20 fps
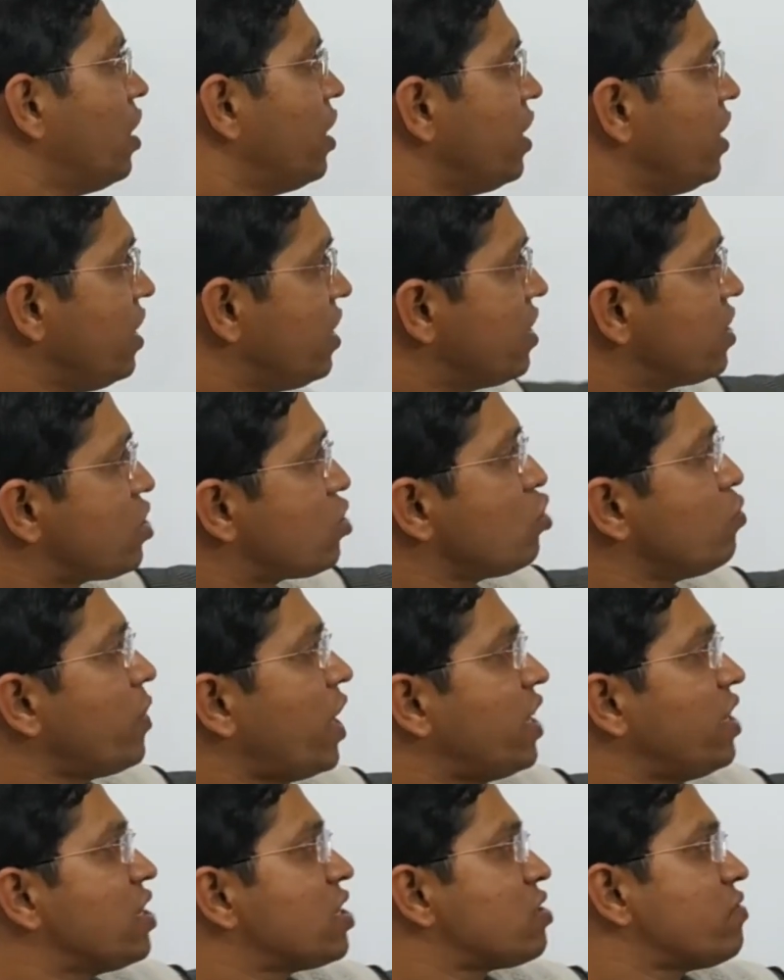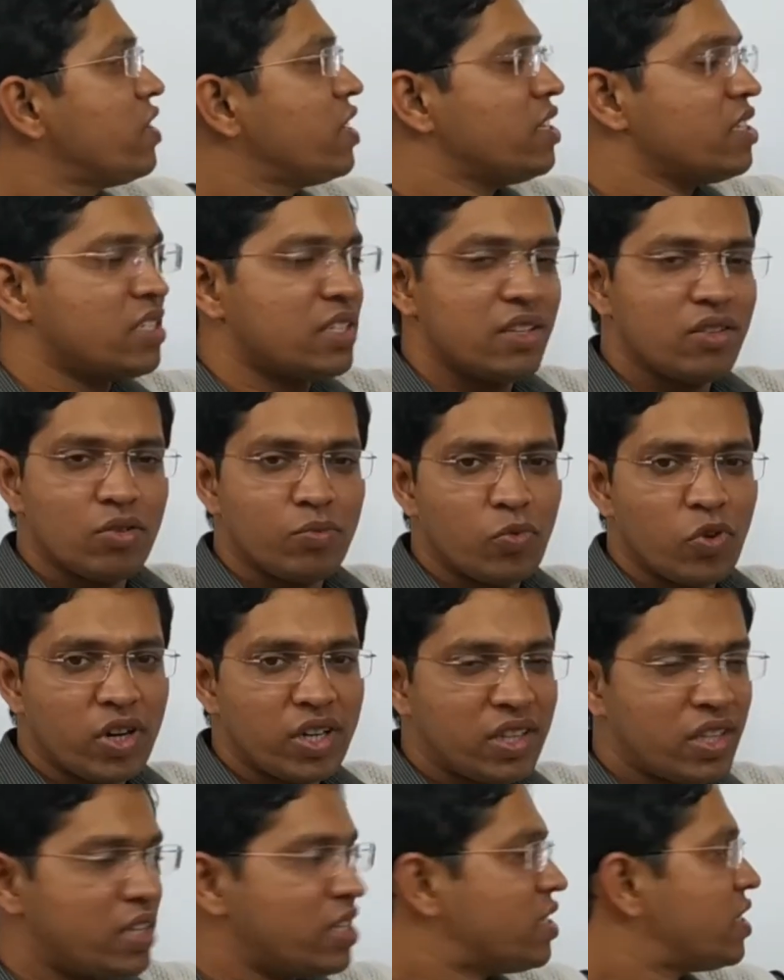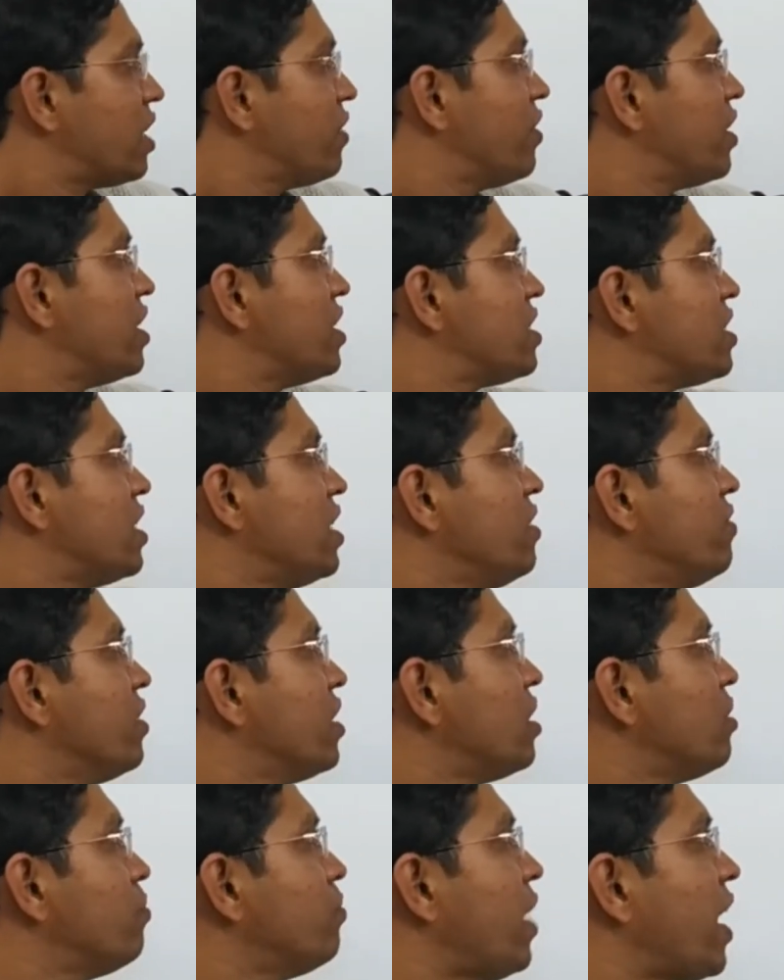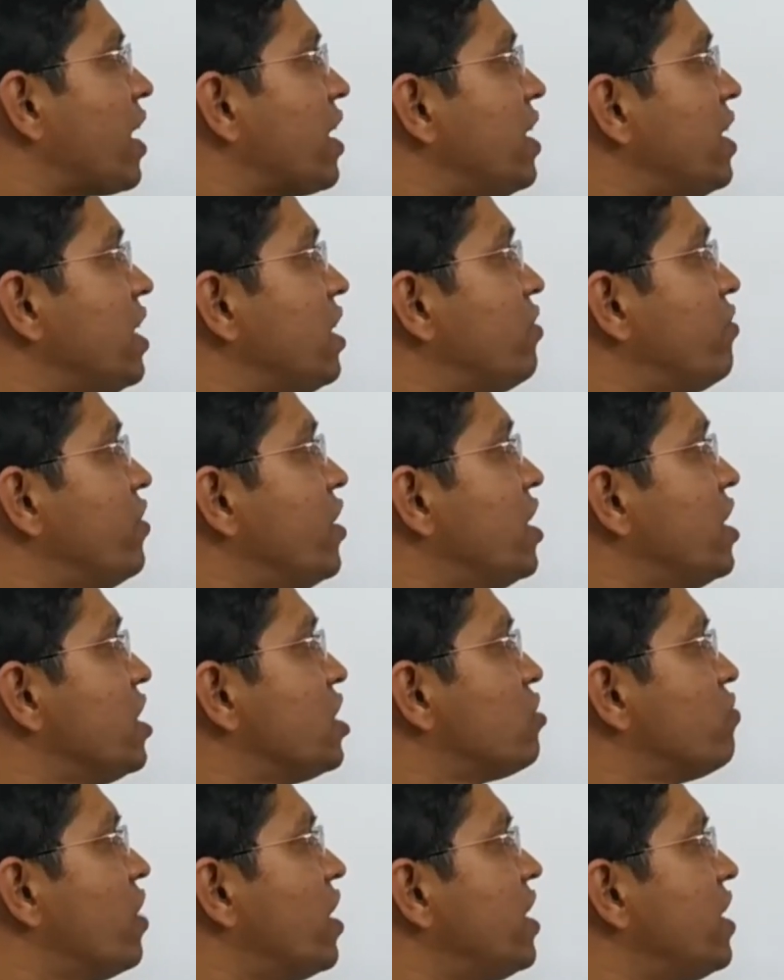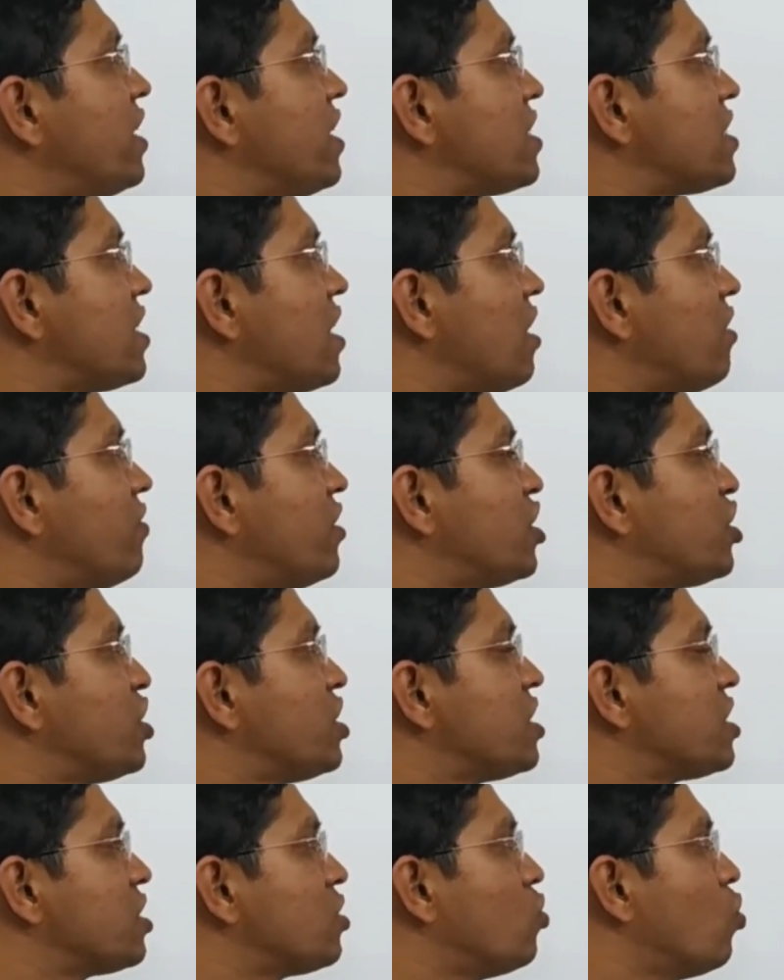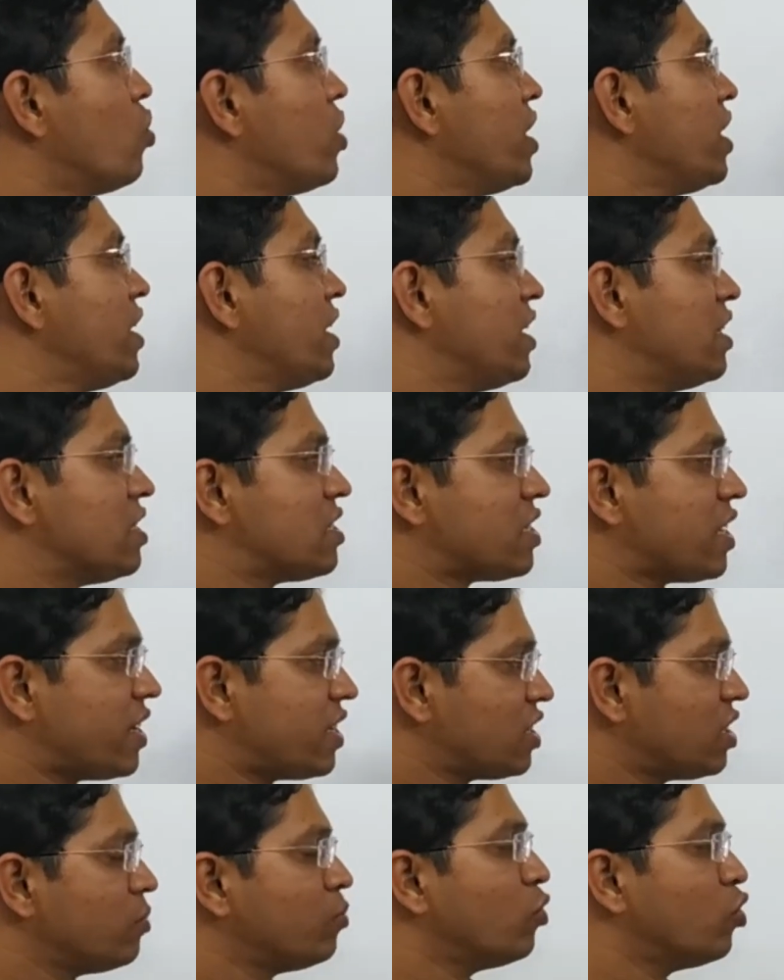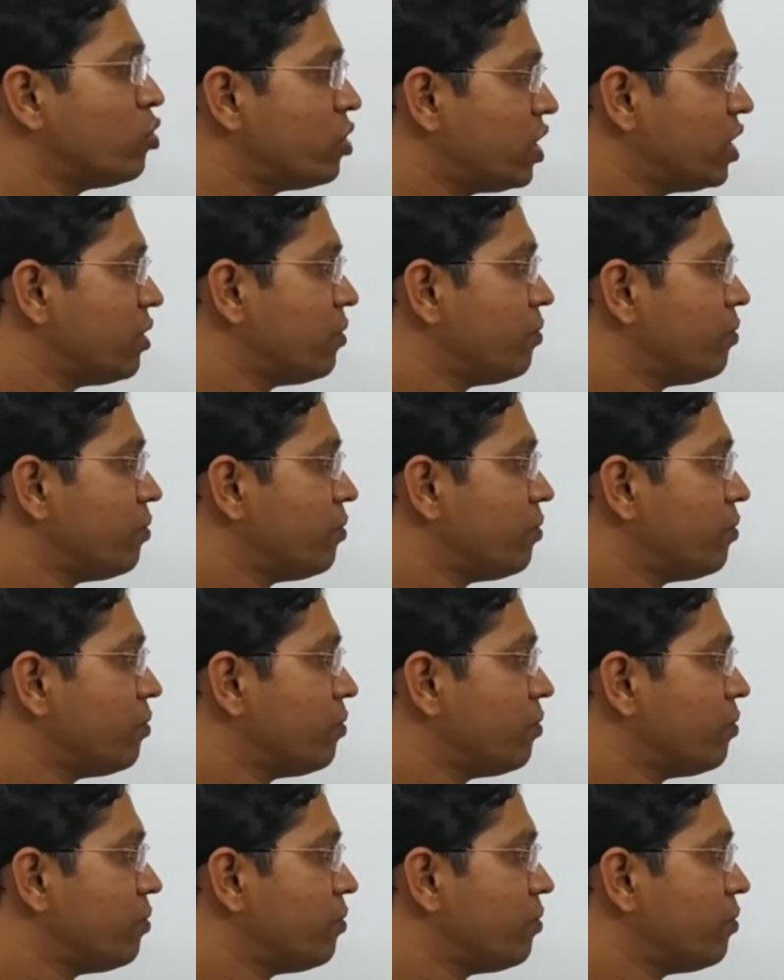E raised to minus 1 is 0.37 is given. Magnetic field is 1 Tesla, which is going inside the board.